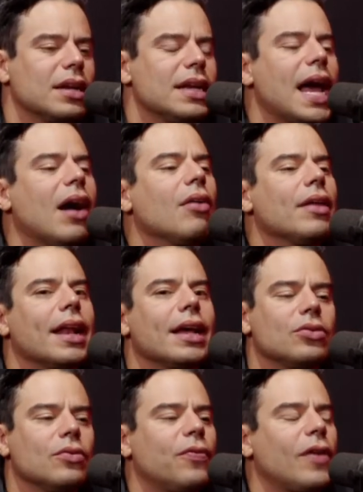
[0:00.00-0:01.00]
now
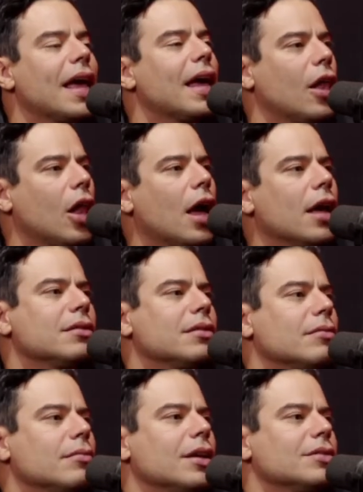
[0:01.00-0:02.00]
that you fly a
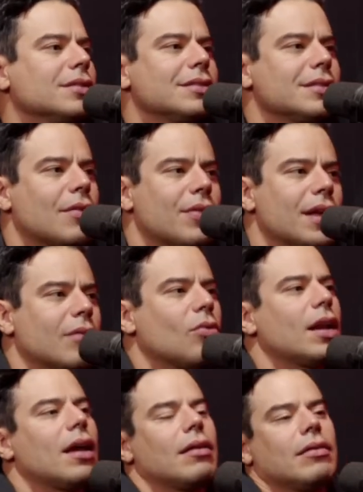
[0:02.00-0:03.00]
lot, because this is a thing,
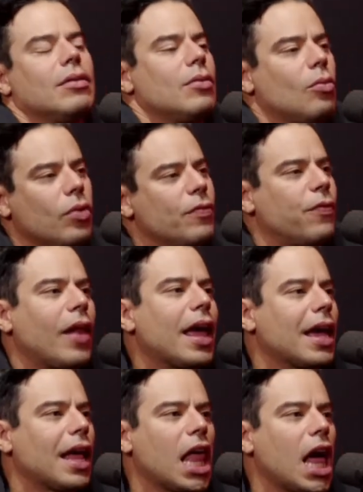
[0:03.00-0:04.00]
when we
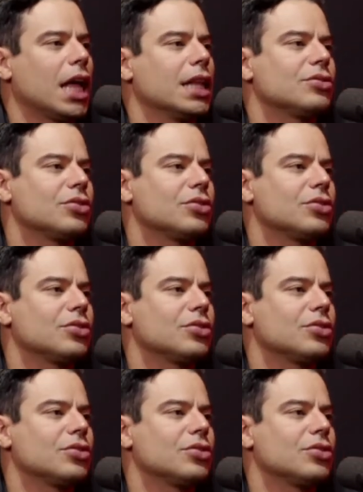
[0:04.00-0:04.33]
fly a lot.